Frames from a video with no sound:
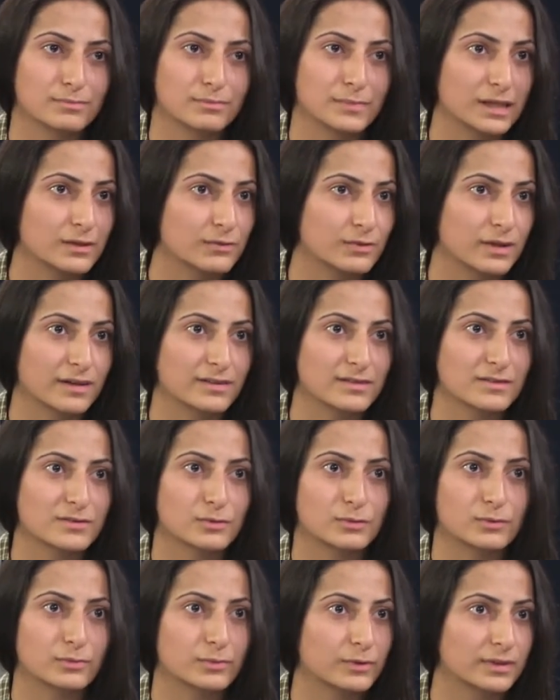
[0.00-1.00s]
migrants
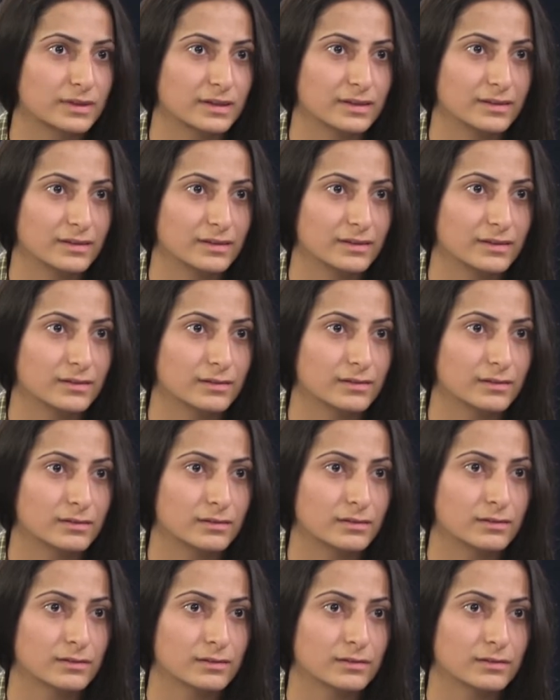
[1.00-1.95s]
who are working here?